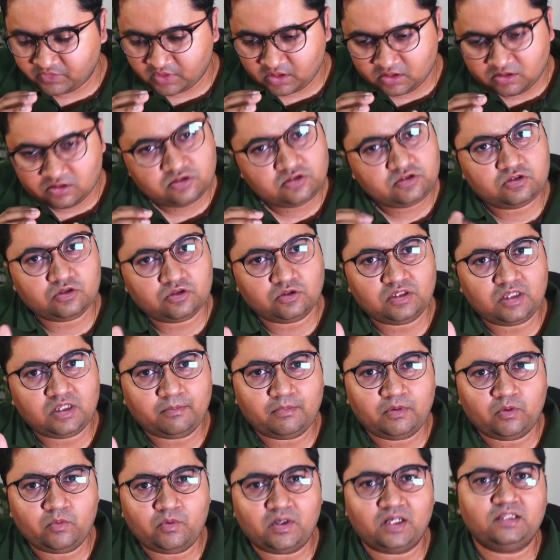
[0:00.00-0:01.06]
So
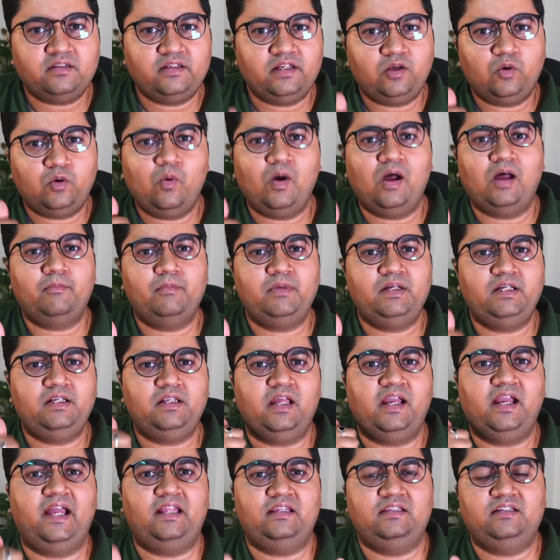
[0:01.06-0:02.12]
number one, requirement
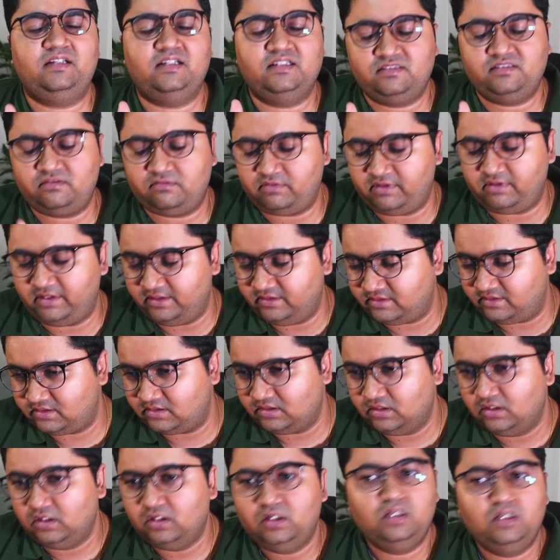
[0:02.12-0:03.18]
and constraints.
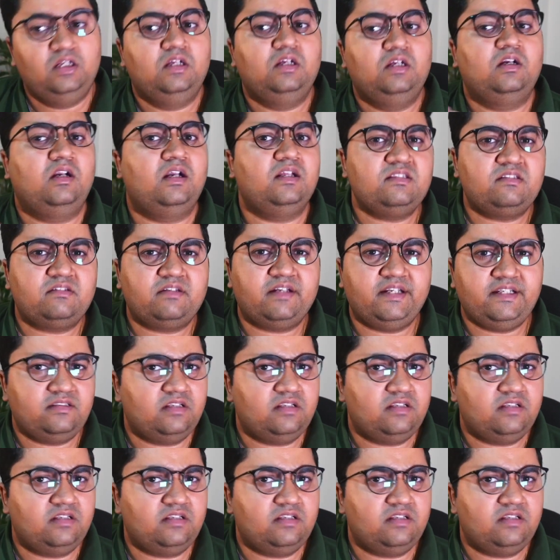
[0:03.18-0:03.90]
Constraints are